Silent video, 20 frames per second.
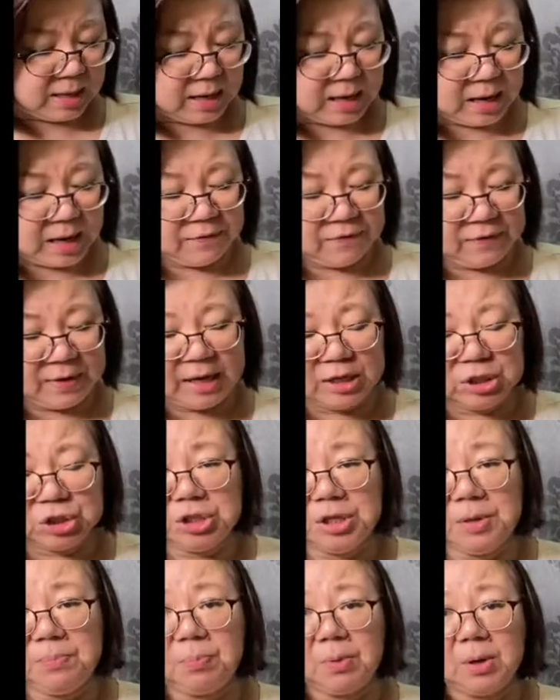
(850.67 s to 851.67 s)
I've
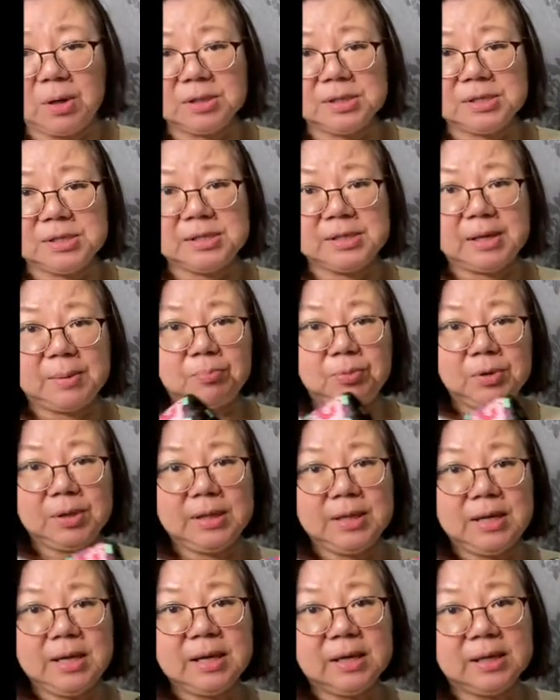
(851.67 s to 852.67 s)
actually bought
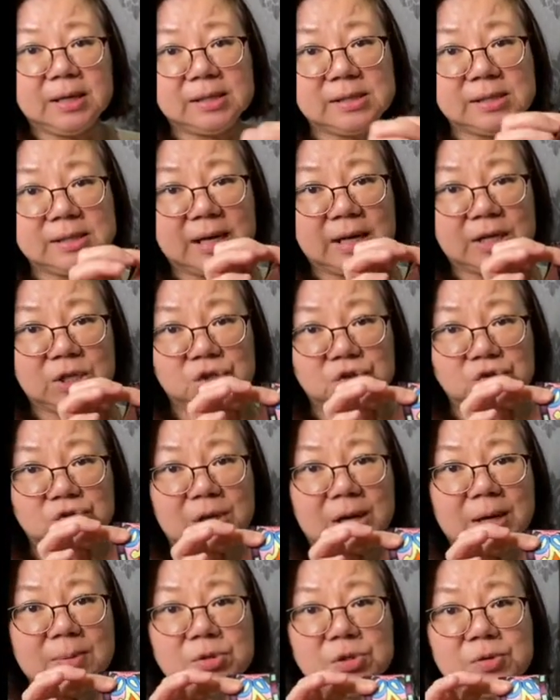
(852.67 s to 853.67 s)
separately a guitar
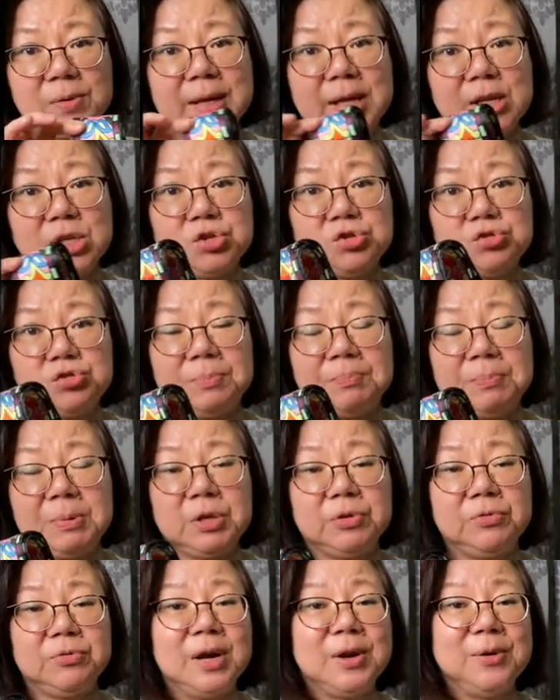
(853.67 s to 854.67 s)
strap so I can strap
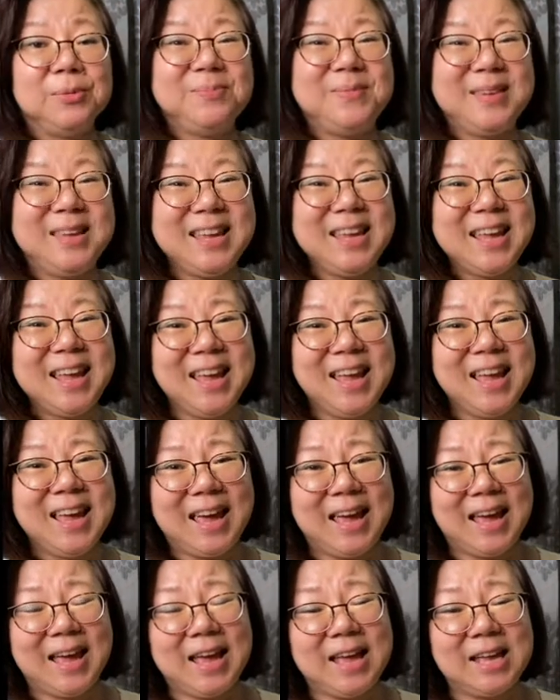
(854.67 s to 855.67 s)
it around me
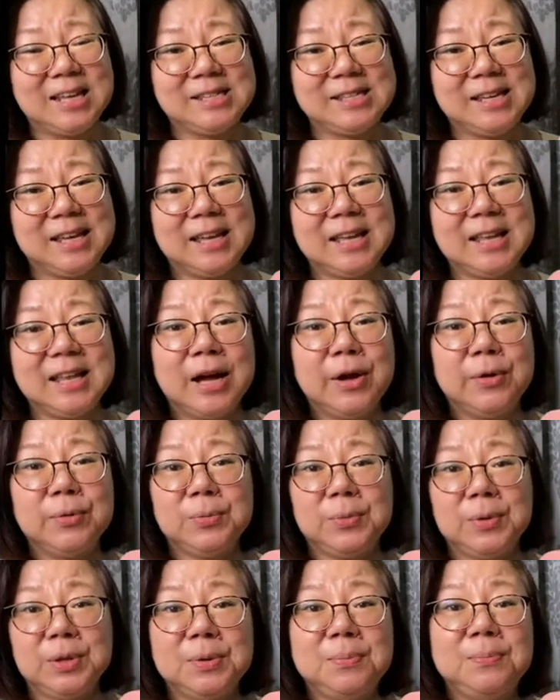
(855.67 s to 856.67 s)
and take it out
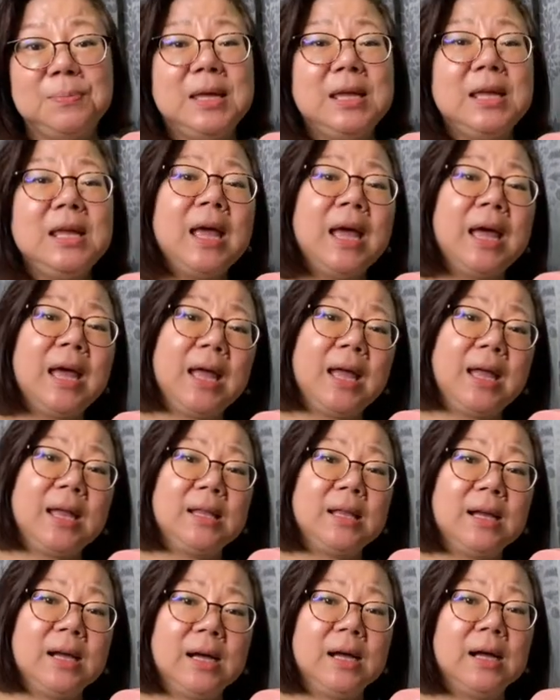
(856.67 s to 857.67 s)
with me
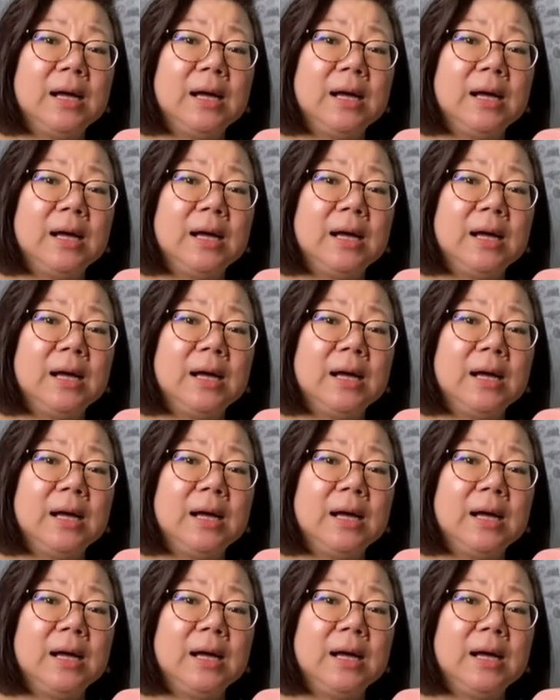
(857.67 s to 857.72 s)
and